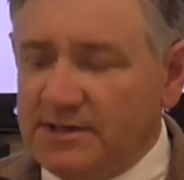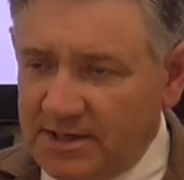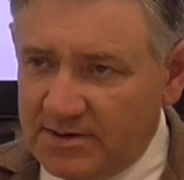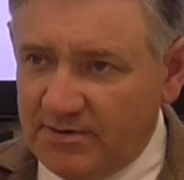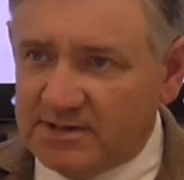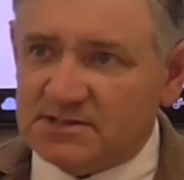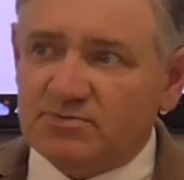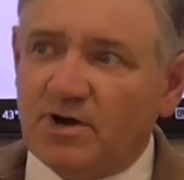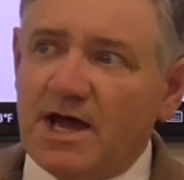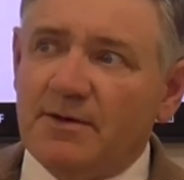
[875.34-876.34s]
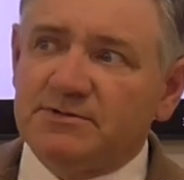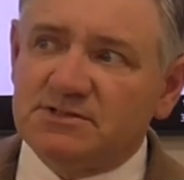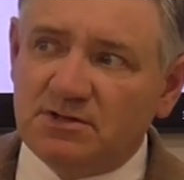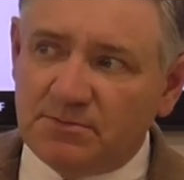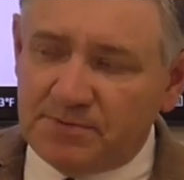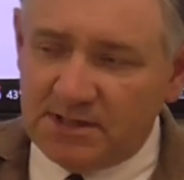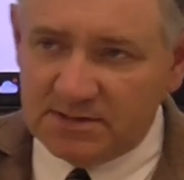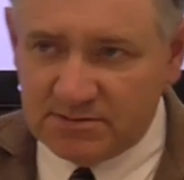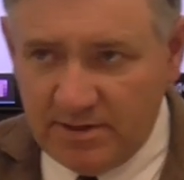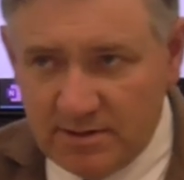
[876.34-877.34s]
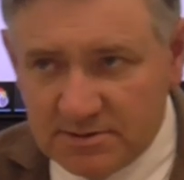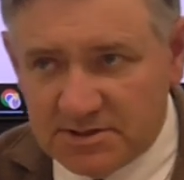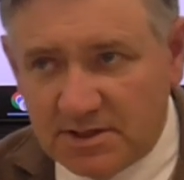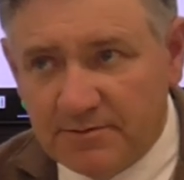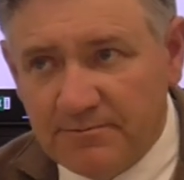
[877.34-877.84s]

It decreases. What happens to the potential energy?